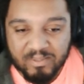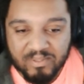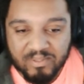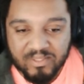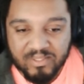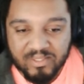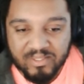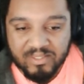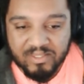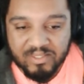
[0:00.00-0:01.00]

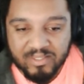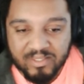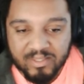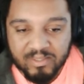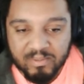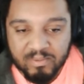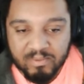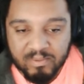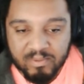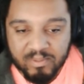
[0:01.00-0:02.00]

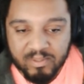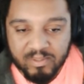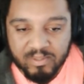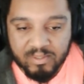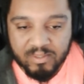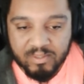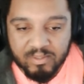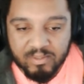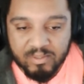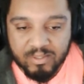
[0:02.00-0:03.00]

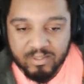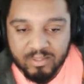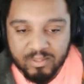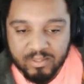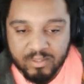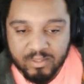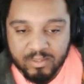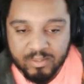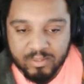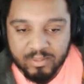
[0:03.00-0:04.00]

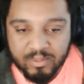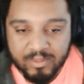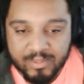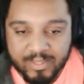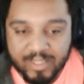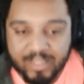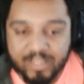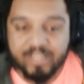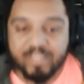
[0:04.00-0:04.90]
(silent)